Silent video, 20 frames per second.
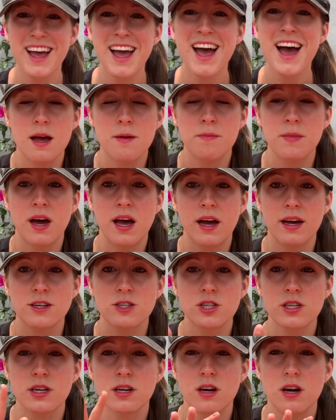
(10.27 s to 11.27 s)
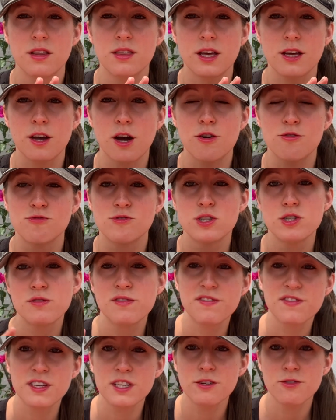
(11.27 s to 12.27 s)
I'm actually on like a roof
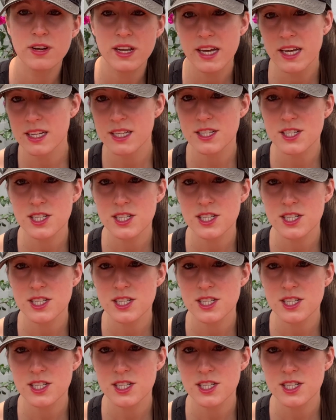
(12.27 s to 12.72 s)
unit.